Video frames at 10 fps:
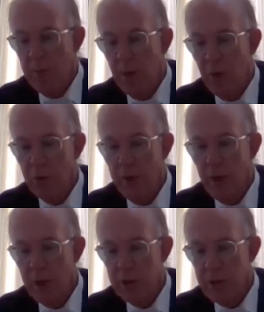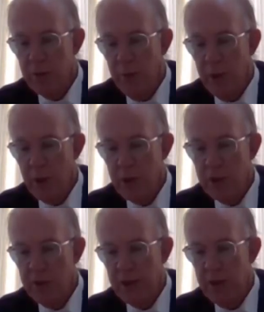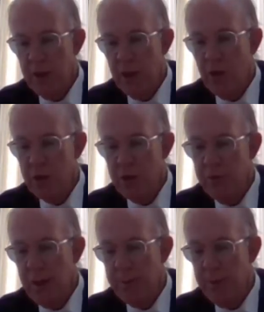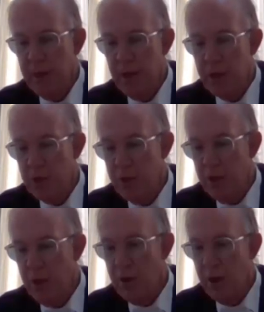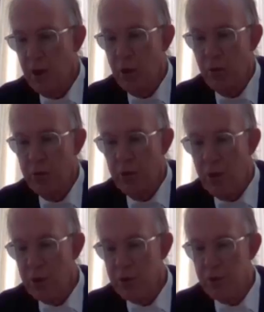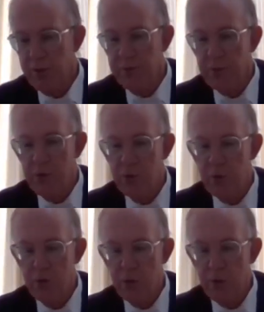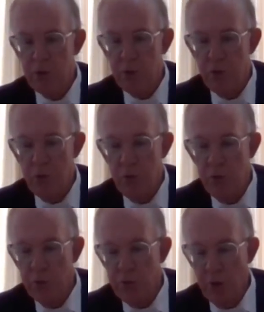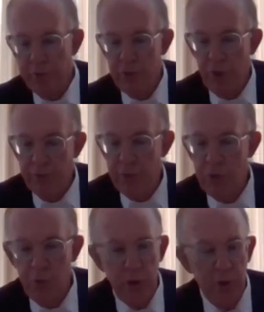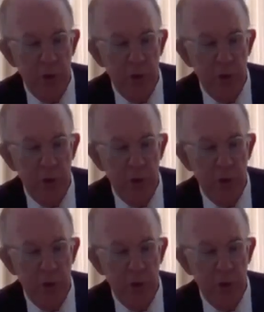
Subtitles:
My lord, we ask that the cost of the application include the cost of two